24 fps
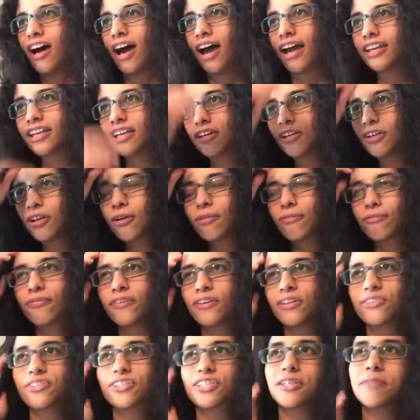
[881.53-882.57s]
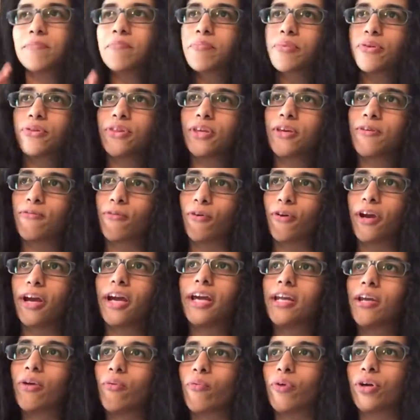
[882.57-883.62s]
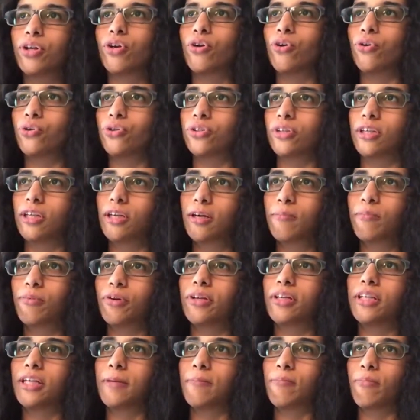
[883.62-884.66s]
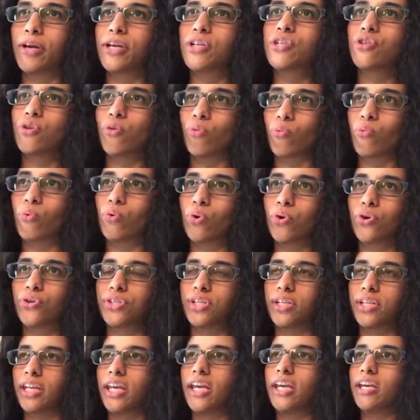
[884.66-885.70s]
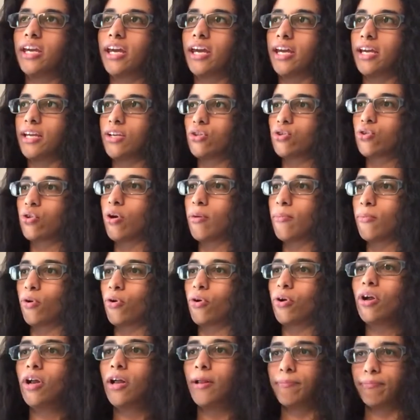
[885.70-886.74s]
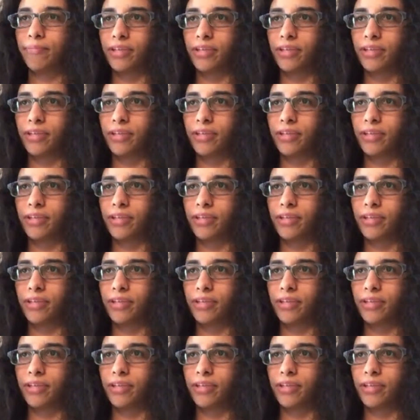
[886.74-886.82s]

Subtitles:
I cannot feel sympathy for anyone who deliberately breaks the rules and they get in trouble